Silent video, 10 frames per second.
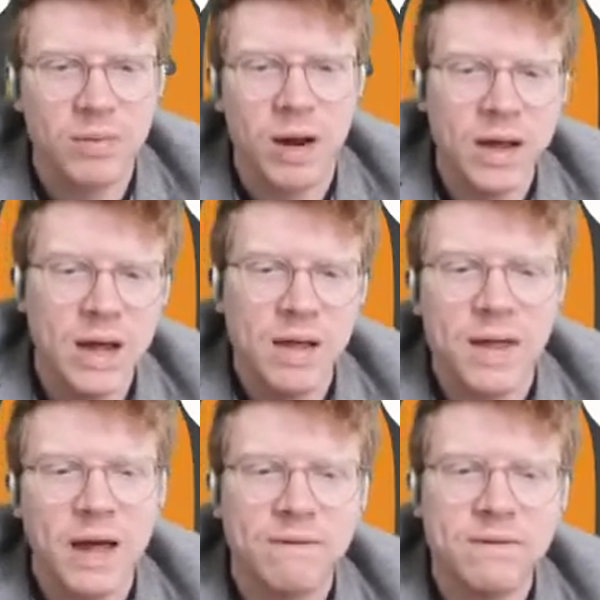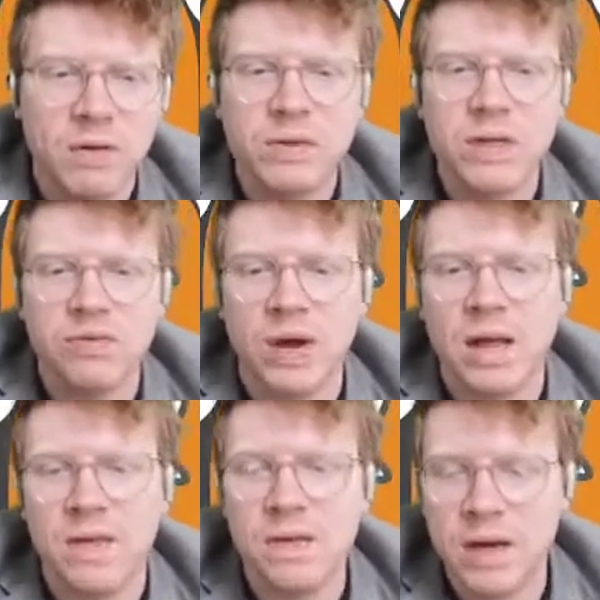Right? They are floating
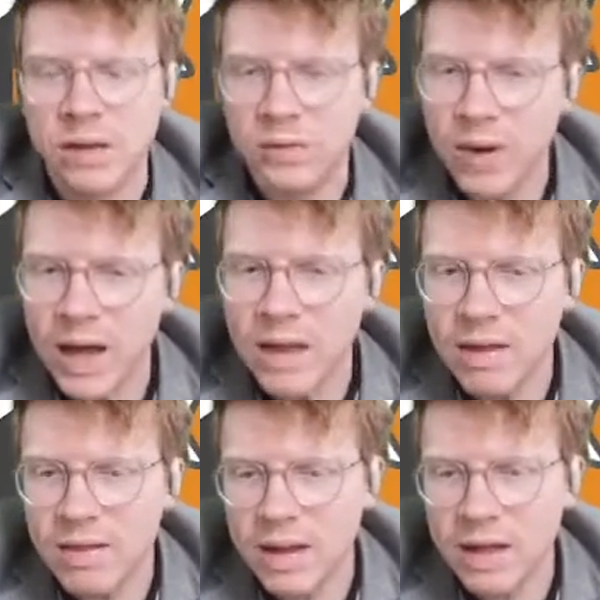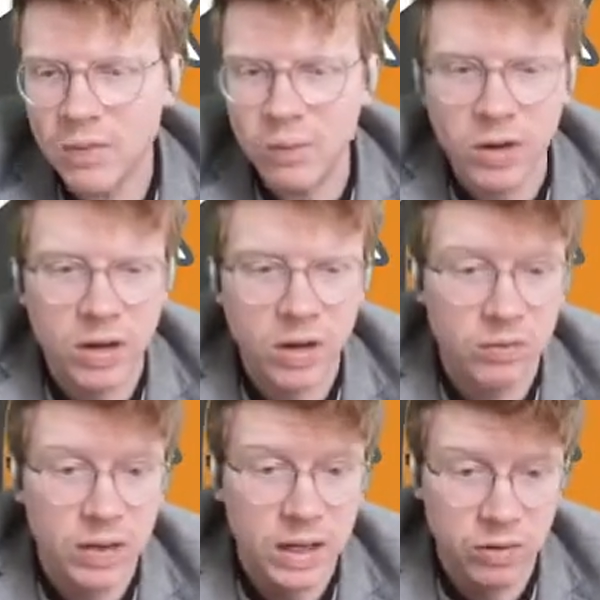trains. Now the way that these work
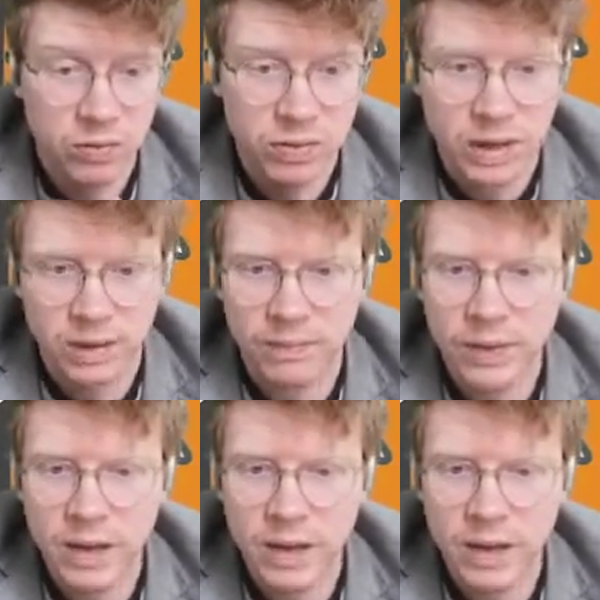is really interesting,